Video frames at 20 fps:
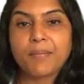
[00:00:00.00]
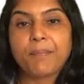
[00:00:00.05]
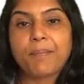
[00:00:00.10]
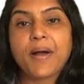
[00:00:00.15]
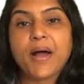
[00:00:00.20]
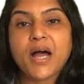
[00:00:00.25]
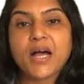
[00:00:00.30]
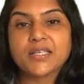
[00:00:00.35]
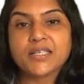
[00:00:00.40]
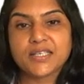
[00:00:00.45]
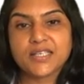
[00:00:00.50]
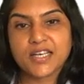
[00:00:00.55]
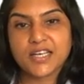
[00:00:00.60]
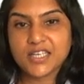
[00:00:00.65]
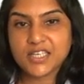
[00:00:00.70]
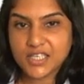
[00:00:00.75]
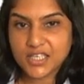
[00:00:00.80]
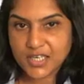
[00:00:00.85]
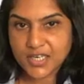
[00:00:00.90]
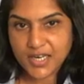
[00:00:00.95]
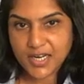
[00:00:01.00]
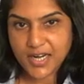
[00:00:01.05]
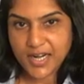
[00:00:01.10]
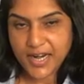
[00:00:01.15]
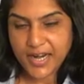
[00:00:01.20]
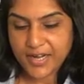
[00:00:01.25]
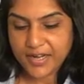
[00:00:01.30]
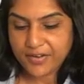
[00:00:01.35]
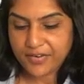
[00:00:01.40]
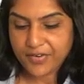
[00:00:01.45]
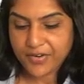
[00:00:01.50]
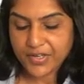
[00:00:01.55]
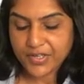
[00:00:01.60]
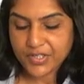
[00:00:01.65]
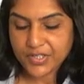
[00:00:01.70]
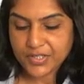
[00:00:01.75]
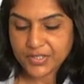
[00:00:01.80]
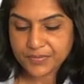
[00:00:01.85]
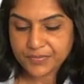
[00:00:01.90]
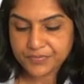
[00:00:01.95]
Pass journal
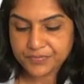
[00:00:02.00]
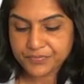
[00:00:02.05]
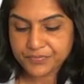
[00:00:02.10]
entries.